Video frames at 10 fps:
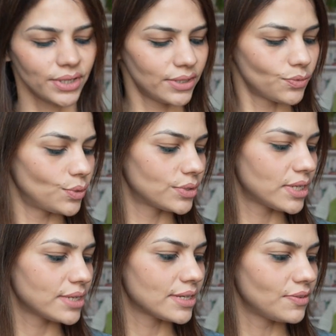or it
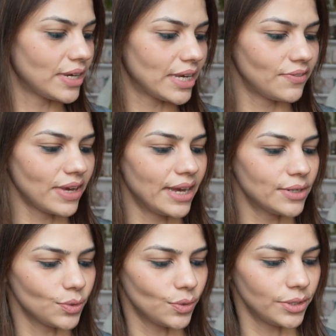won't survive
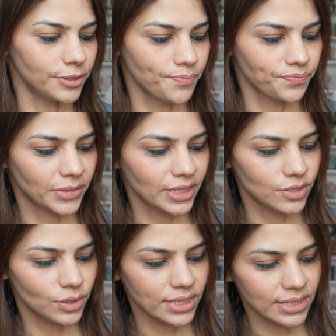at all.
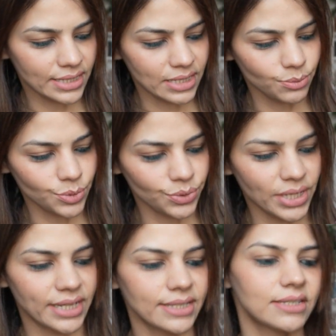So this needs some
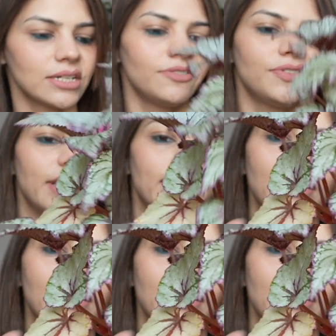pruning and stuff.